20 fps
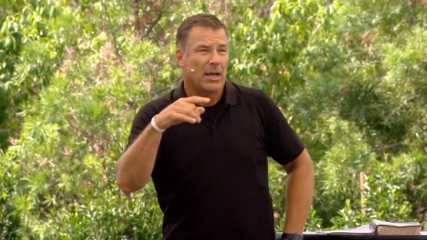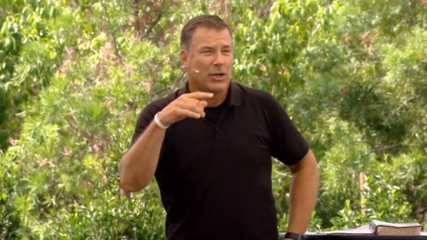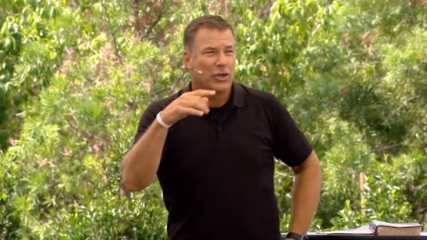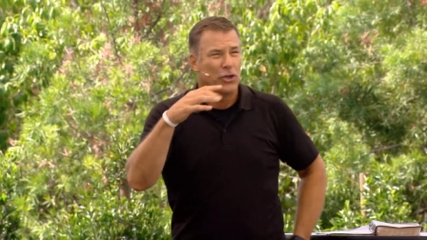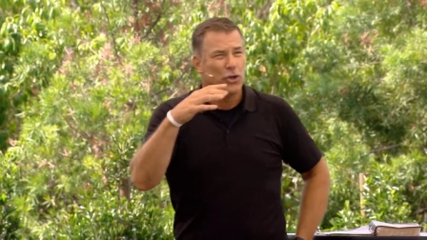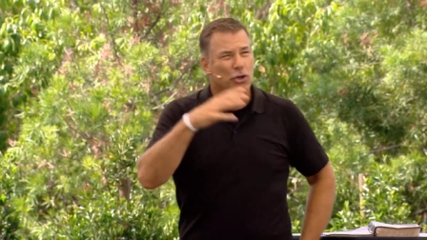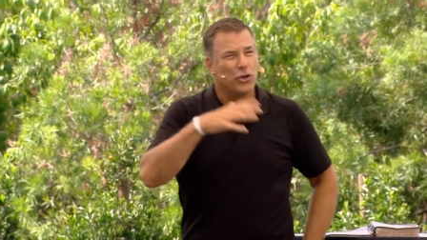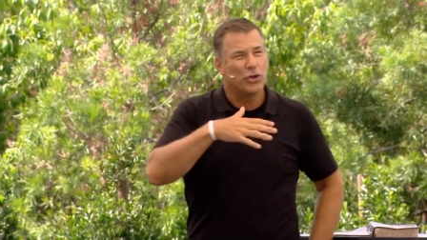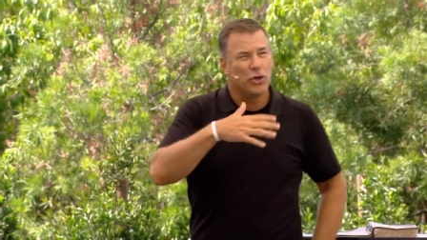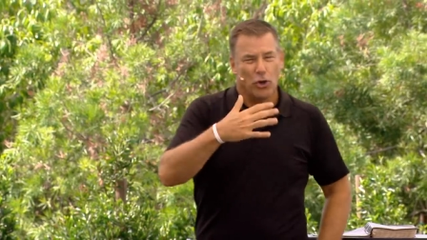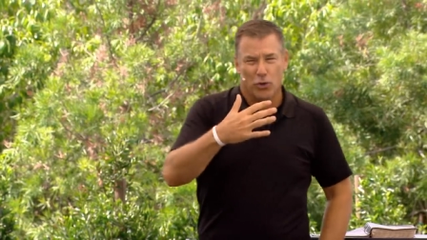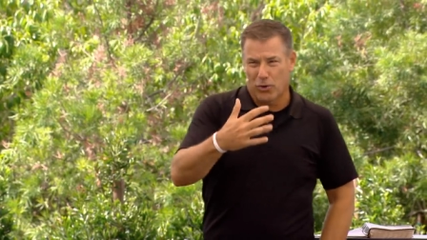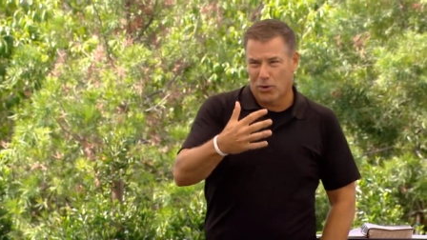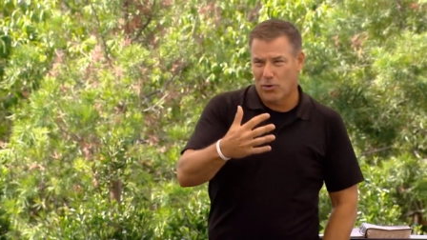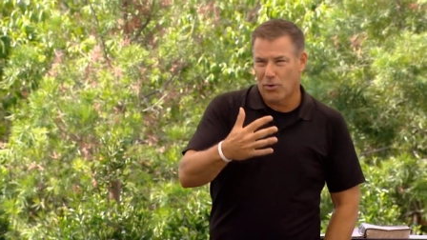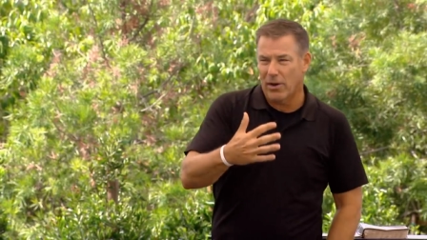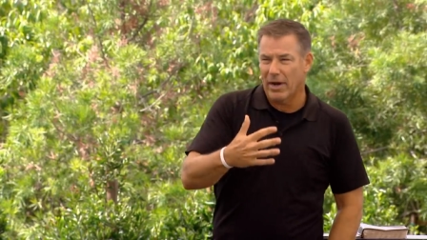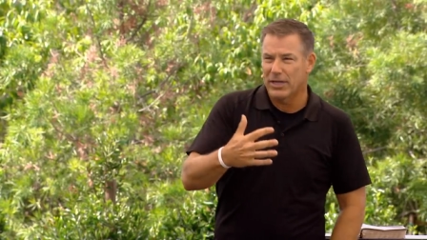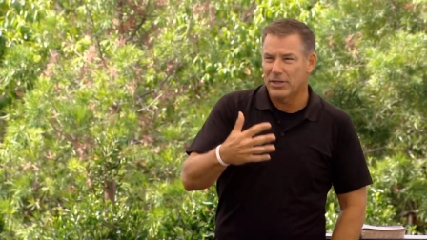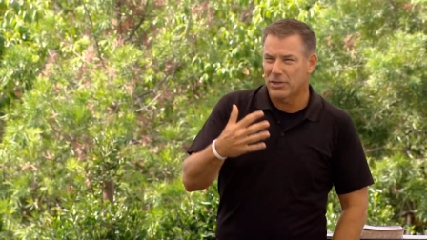Do you know the
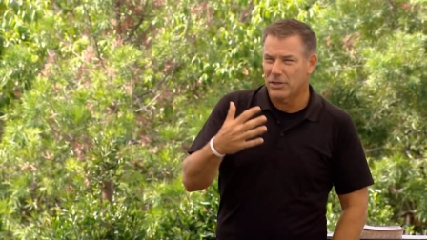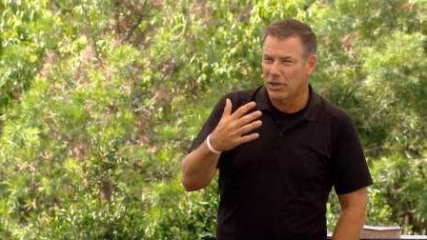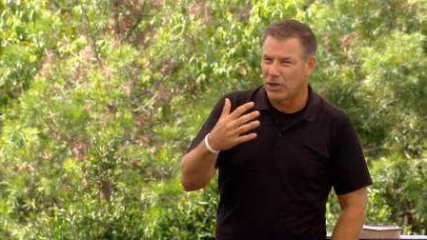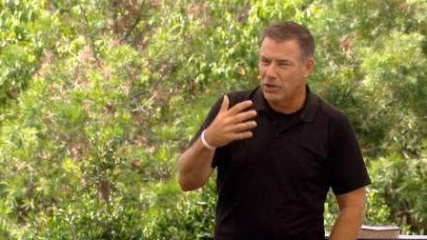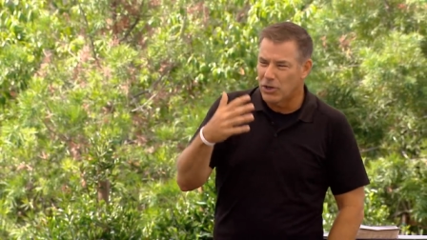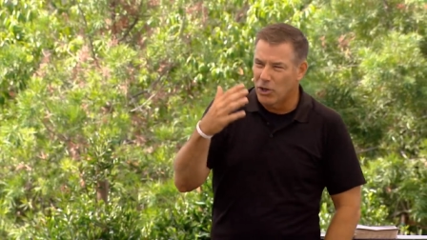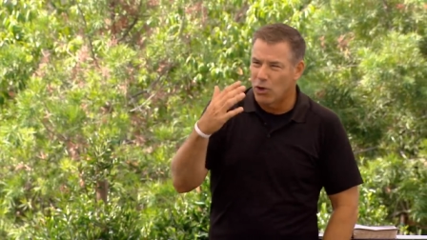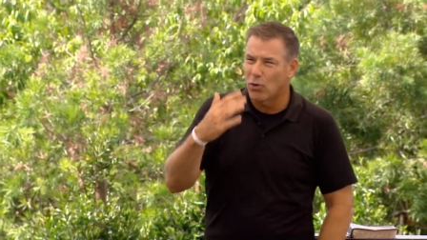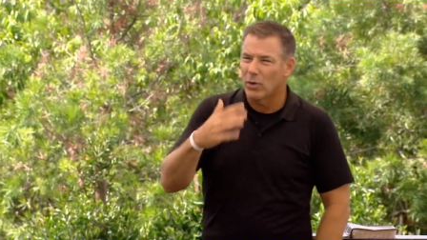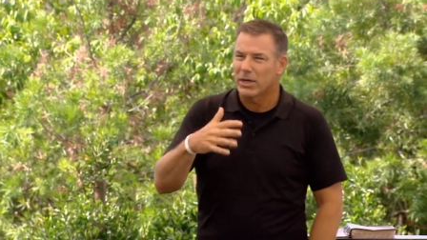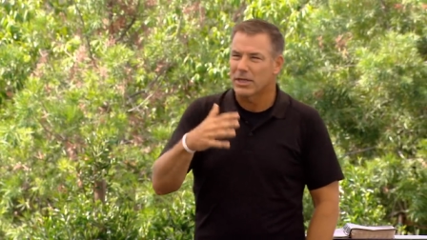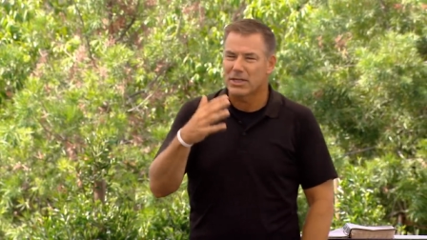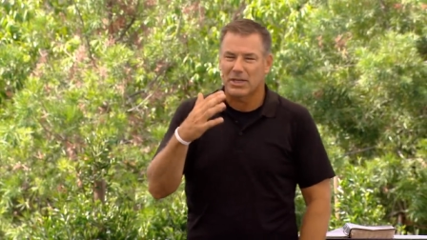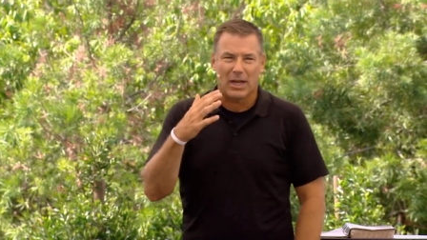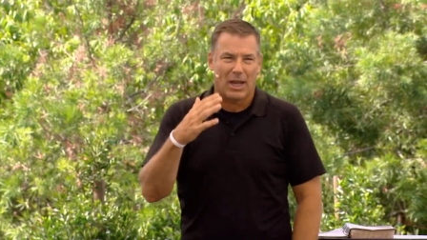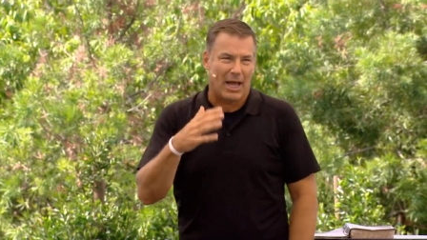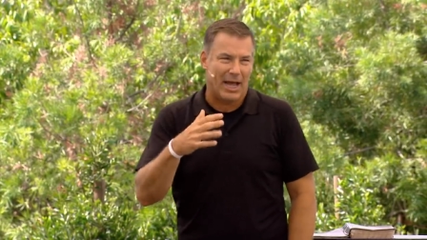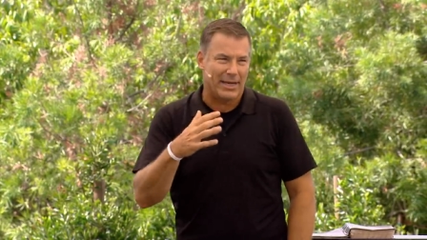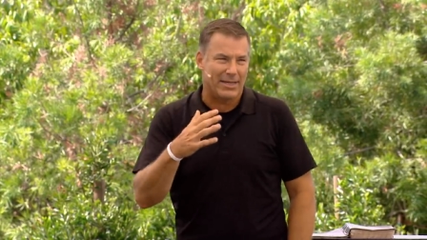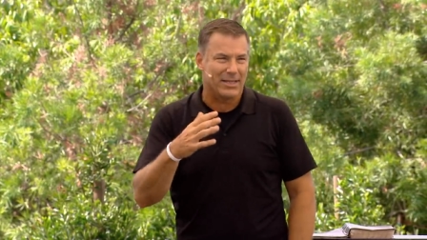grace? Do you know what it's
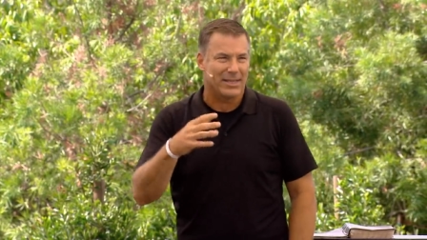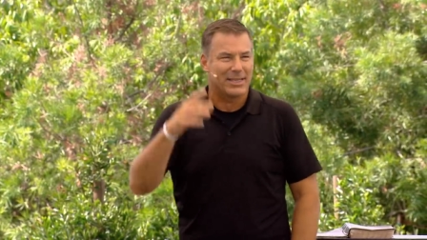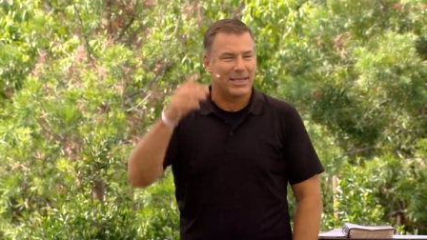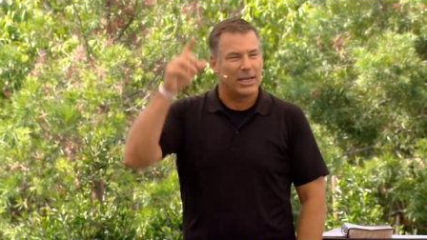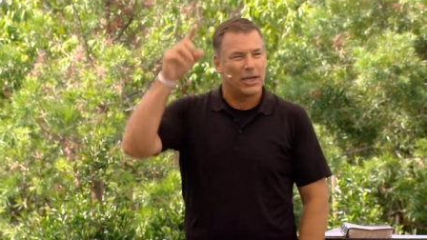like to say,